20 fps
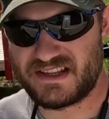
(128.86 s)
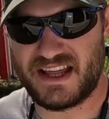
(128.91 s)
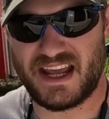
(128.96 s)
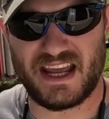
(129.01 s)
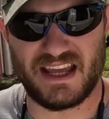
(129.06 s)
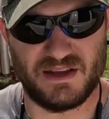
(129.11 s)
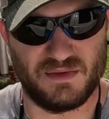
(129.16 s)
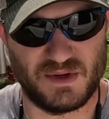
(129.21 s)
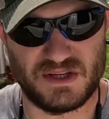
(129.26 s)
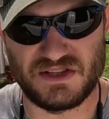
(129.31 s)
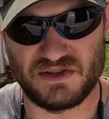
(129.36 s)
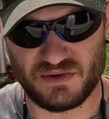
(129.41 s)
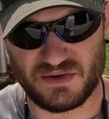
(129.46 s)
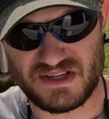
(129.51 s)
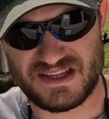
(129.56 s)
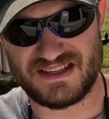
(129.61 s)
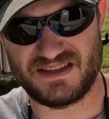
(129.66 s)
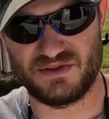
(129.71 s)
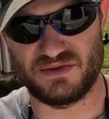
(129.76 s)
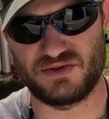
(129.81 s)
of the hay that we do
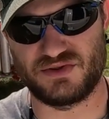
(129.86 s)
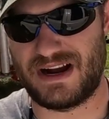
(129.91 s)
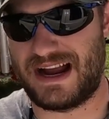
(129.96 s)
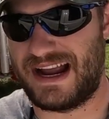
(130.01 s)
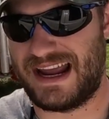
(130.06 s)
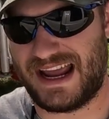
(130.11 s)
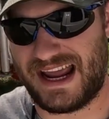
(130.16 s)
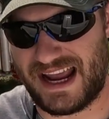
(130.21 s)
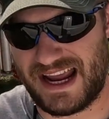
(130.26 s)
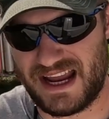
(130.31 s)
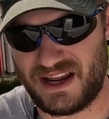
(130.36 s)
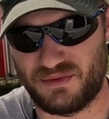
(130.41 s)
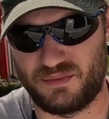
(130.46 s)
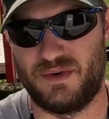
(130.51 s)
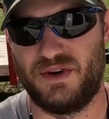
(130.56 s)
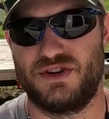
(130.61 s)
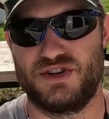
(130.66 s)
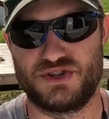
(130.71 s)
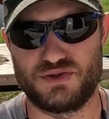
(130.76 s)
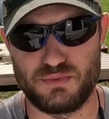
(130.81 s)
is still dry hay, and
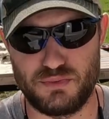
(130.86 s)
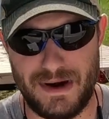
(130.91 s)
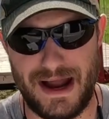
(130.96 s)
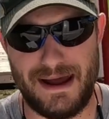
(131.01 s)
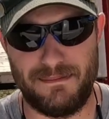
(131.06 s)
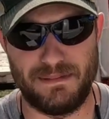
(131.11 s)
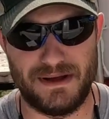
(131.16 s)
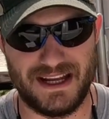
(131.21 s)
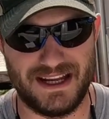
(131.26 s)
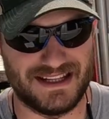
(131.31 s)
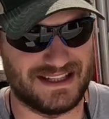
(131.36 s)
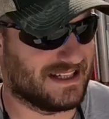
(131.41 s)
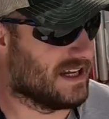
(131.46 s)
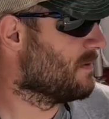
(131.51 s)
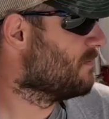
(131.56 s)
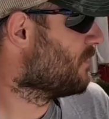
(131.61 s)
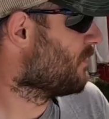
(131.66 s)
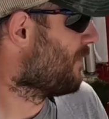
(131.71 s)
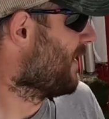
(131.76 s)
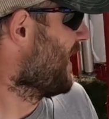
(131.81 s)
we're just wrapping it to
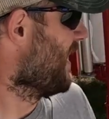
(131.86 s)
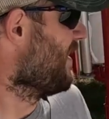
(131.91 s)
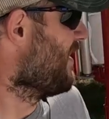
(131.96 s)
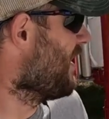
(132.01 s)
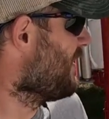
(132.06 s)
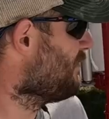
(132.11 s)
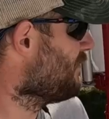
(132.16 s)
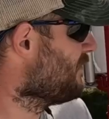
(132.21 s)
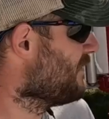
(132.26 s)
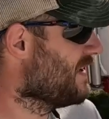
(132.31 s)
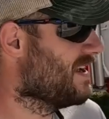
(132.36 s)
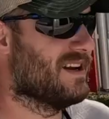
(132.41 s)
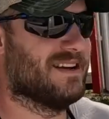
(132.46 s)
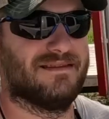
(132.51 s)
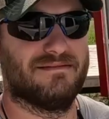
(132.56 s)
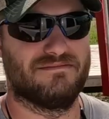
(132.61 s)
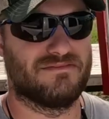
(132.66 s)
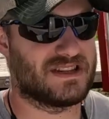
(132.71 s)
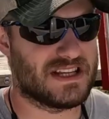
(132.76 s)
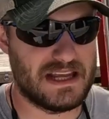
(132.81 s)
keep the rain off of it
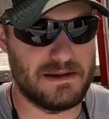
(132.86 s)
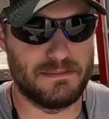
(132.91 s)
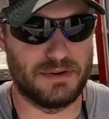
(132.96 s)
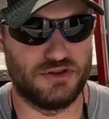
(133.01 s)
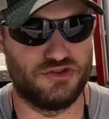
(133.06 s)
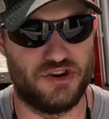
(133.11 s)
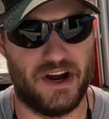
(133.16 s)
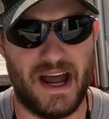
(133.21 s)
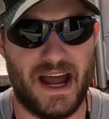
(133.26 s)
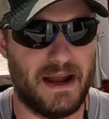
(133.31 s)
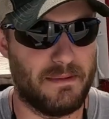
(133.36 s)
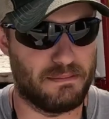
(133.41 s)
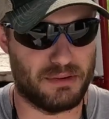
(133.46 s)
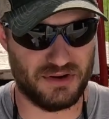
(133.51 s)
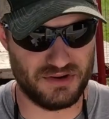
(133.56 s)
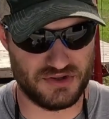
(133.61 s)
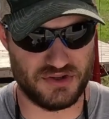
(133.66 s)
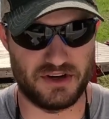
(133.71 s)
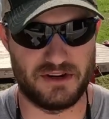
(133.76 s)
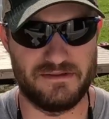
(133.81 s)
and to keep it dry,
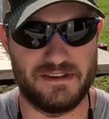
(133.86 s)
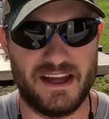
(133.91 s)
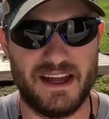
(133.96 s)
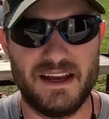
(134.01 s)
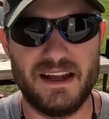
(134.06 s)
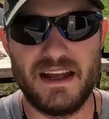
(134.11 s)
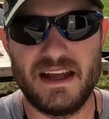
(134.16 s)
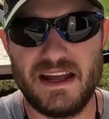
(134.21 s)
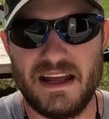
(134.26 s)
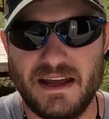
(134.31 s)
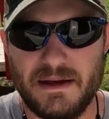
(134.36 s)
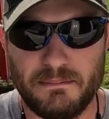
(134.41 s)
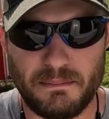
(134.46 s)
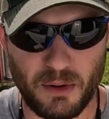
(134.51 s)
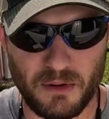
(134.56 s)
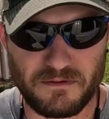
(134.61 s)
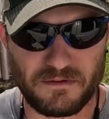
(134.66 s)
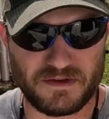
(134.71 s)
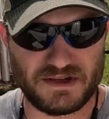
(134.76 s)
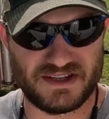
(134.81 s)
preserve it,
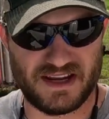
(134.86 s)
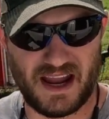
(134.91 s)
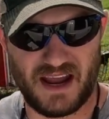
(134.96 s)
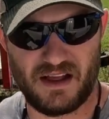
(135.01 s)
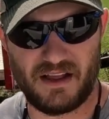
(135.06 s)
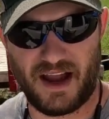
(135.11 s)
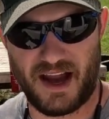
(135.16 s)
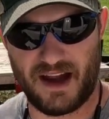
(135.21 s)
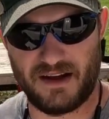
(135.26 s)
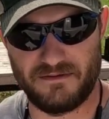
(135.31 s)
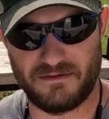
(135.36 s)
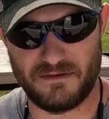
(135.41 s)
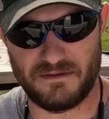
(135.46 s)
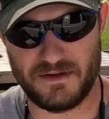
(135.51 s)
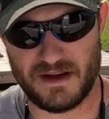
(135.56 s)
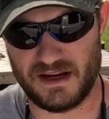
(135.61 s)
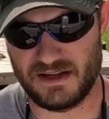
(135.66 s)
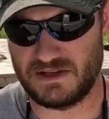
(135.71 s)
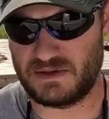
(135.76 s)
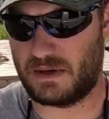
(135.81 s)
both for sale and for
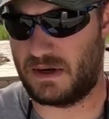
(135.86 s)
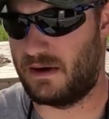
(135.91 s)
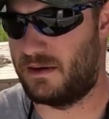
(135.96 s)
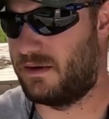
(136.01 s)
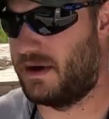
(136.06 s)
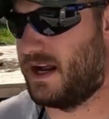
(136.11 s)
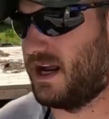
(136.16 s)
feeding to our own